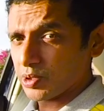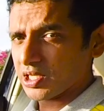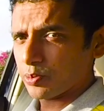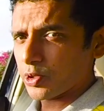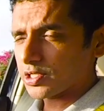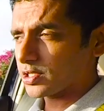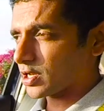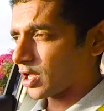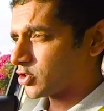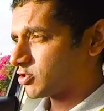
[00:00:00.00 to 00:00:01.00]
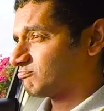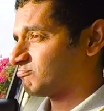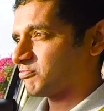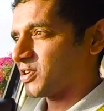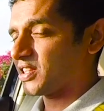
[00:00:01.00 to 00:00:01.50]
depress the clutch
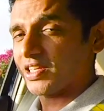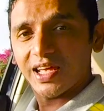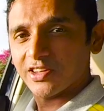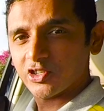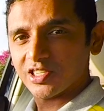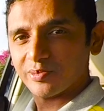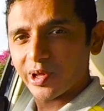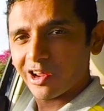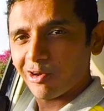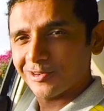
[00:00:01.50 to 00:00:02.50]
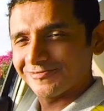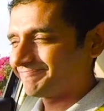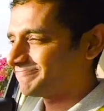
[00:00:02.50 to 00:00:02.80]
and the engine is back on.